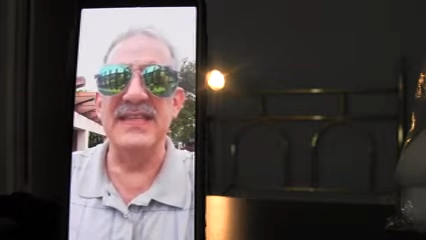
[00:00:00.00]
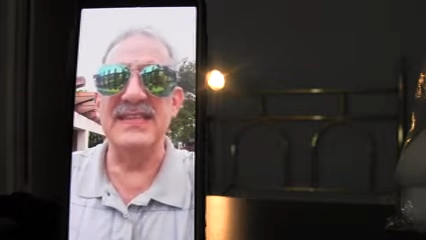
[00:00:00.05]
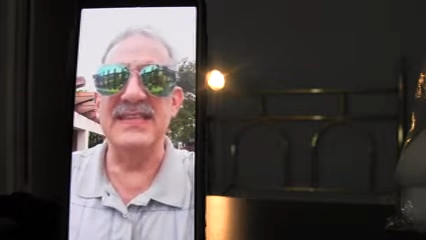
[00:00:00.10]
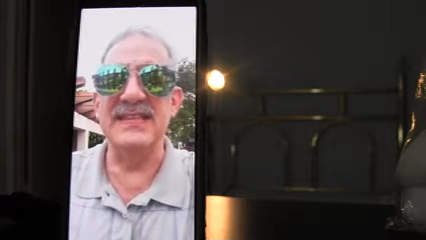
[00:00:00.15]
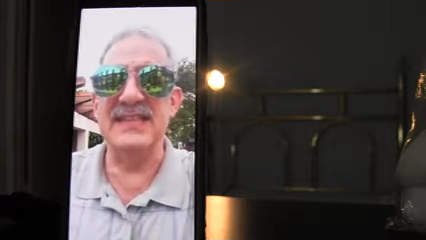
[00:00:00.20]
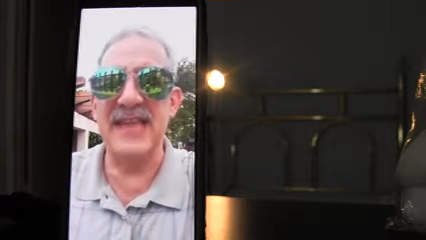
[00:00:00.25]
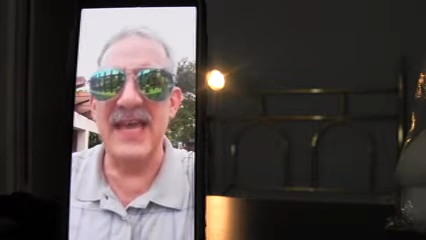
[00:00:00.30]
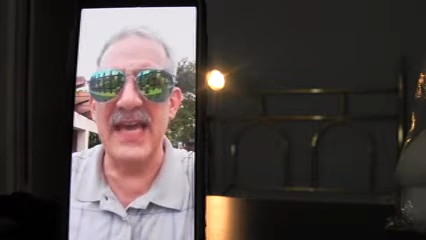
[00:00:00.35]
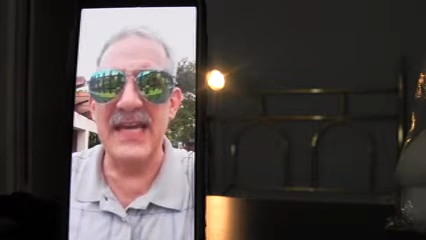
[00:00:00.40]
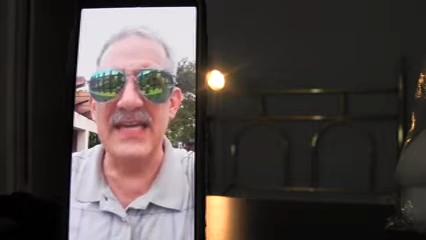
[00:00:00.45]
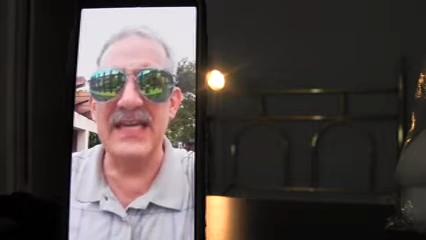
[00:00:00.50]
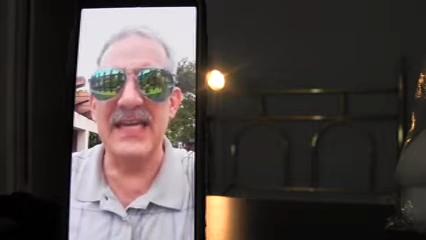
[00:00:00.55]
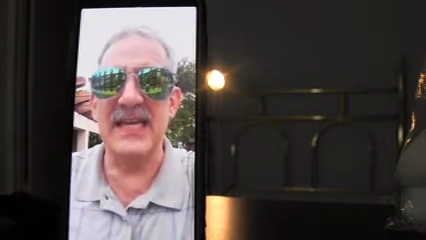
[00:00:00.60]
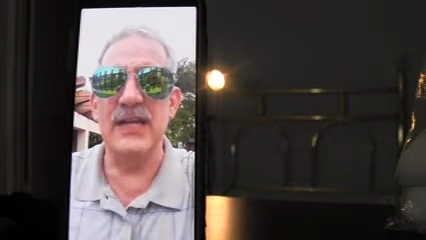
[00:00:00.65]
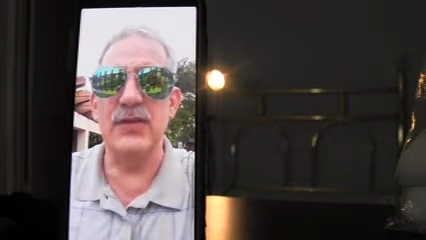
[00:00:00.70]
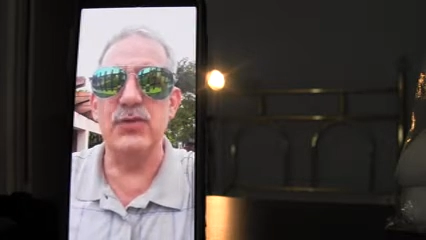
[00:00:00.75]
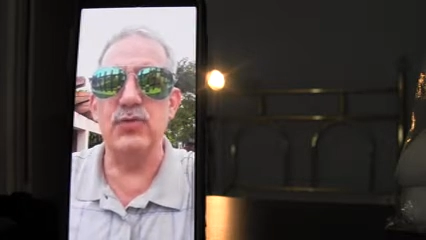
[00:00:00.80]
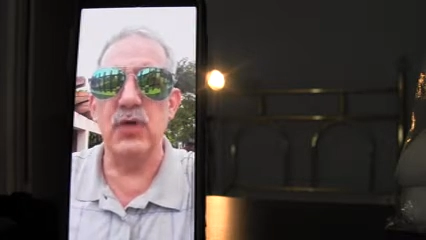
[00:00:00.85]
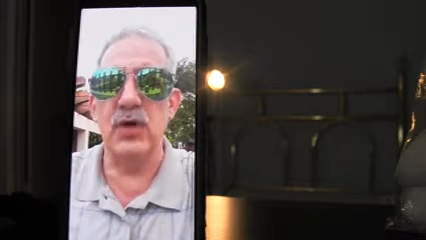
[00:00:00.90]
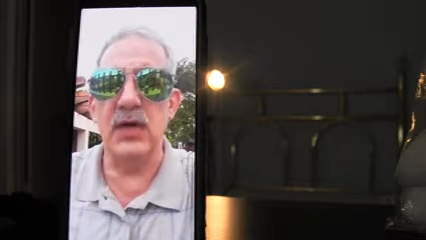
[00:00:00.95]
taken
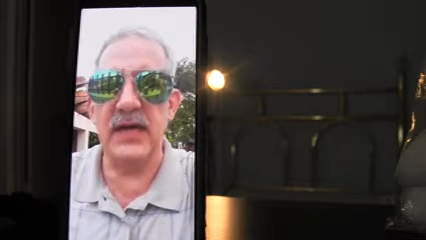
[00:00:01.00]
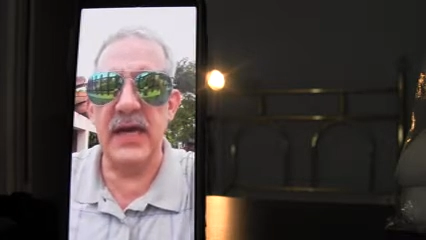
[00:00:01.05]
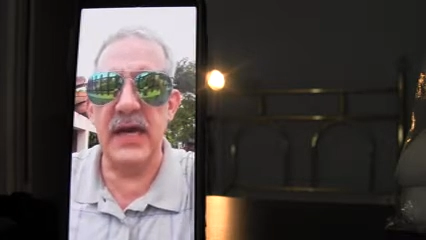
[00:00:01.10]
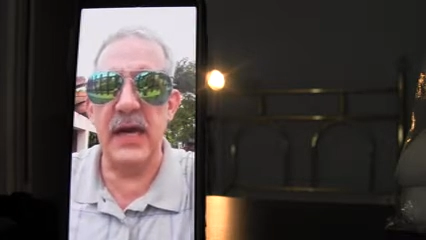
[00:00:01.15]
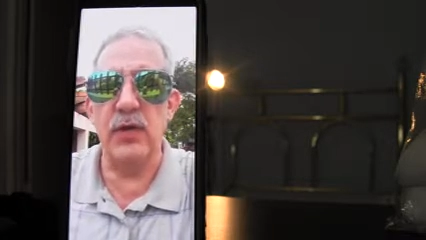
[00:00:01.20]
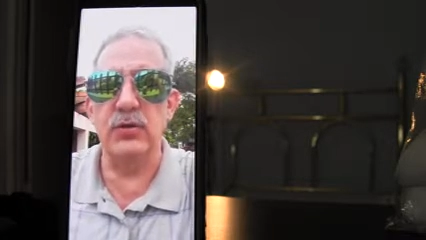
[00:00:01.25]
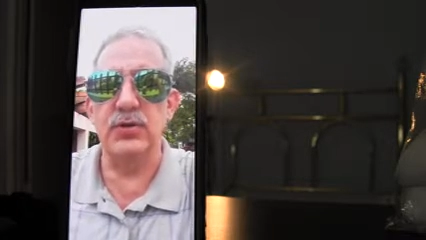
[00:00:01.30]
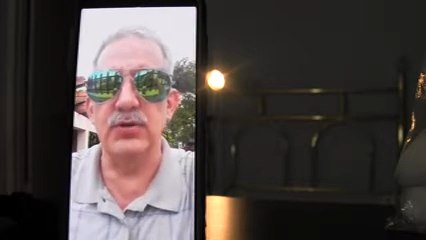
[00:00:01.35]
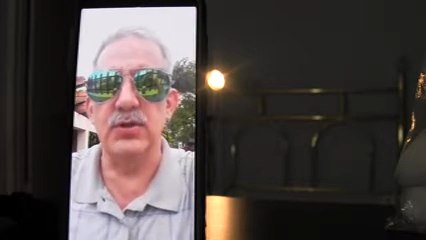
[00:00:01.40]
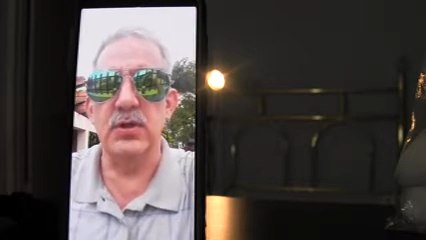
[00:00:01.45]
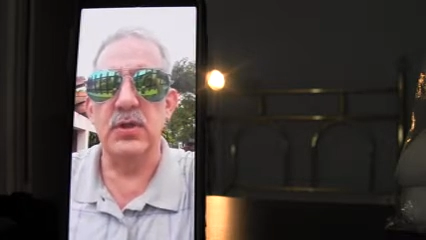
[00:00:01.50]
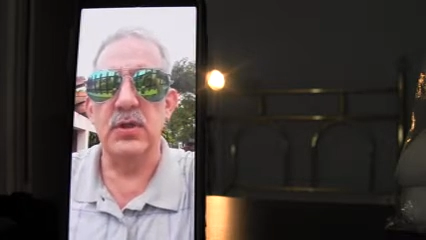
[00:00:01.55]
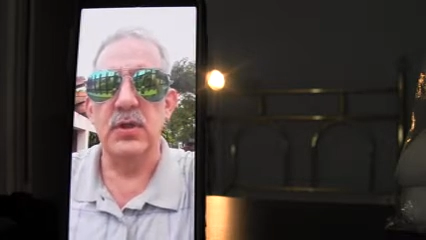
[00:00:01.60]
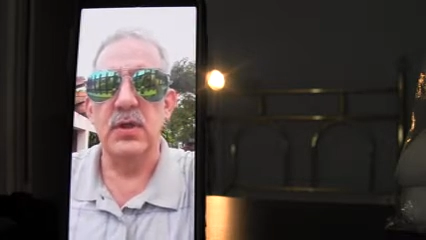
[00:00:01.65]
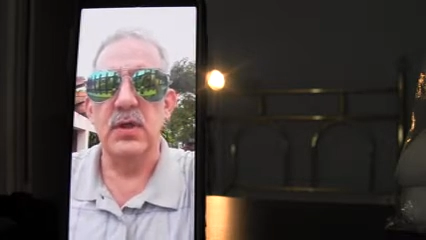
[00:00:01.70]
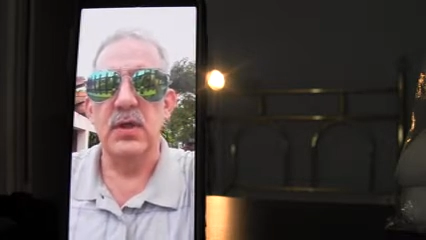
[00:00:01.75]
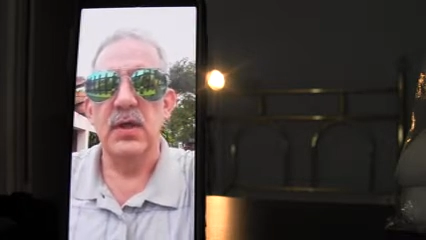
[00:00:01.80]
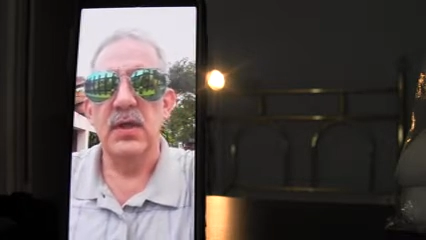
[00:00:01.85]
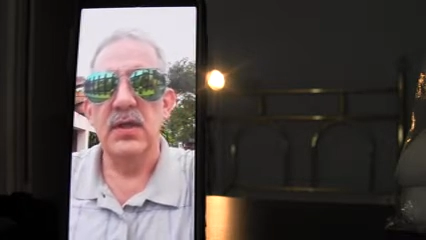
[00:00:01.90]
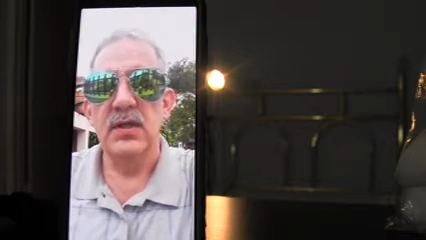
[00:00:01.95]
into account
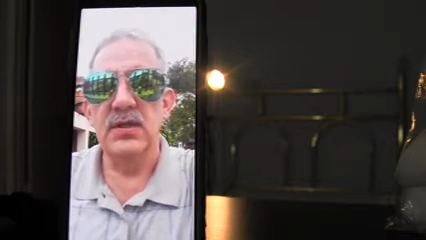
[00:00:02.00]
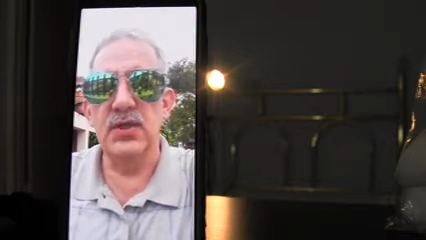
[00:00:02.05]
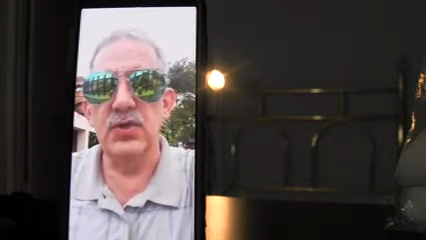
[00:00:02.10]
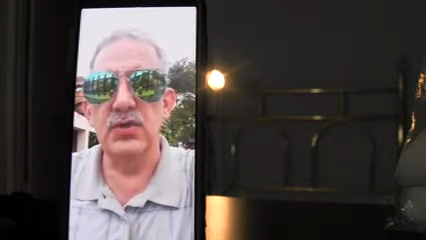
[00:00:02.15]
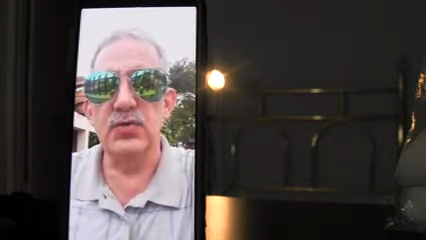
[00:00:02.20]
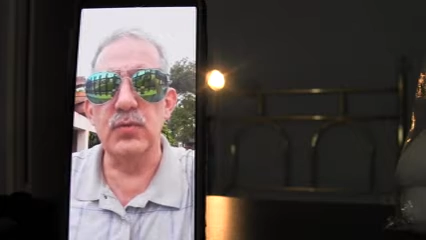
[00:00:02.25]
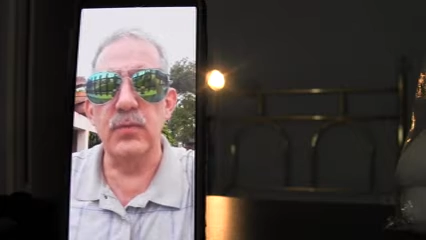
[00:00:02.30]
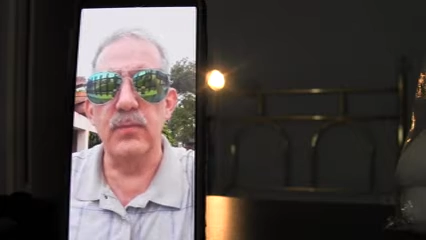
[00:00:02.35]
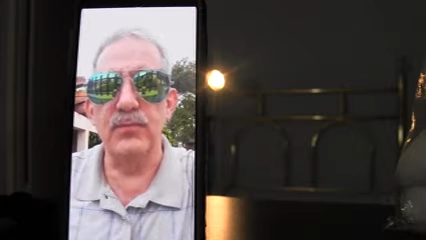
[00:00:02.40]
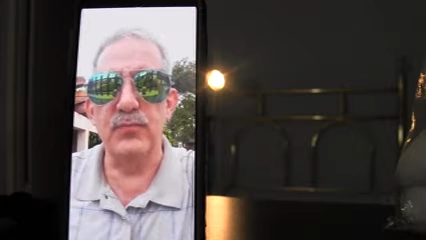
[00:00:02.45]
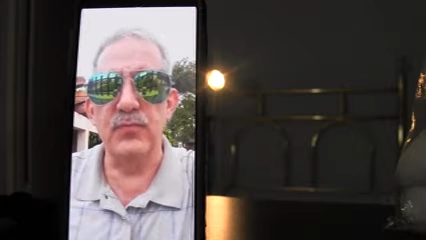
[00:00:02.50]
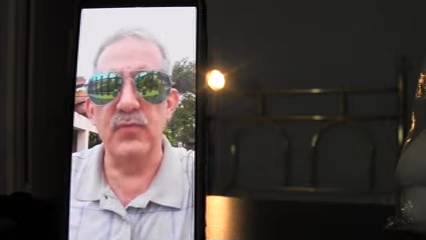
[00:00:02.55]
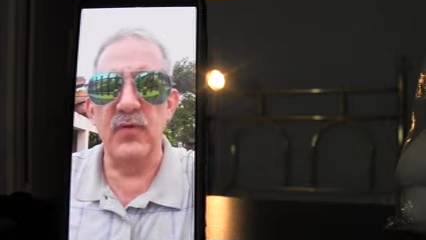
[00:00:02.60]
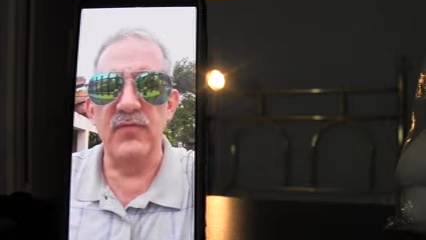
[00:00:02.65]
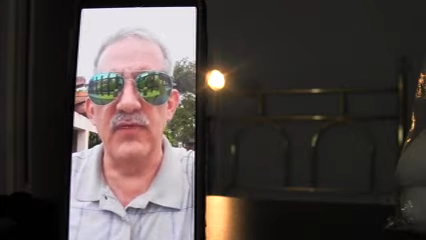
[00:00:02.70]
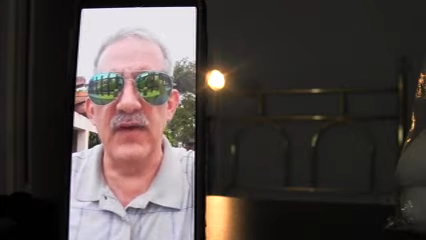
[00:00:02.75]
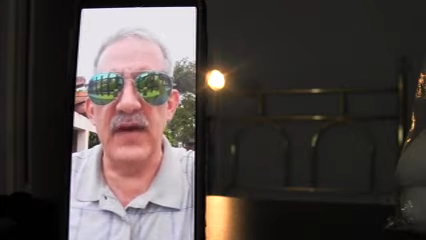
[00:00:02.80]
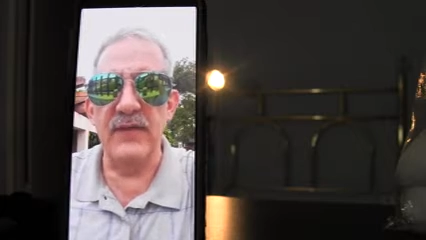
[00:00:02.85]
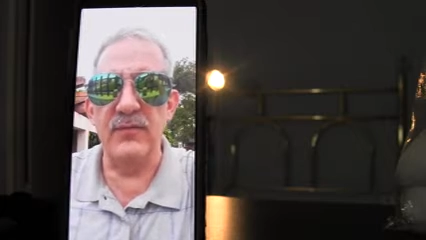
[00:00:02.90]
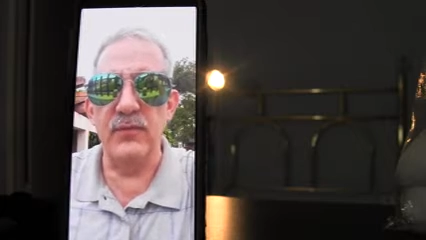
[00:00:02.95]
this
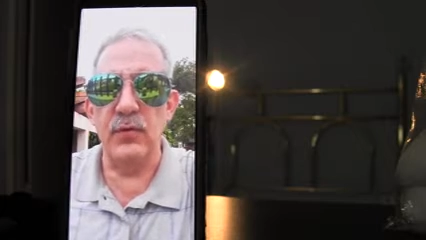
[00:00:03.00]
revival.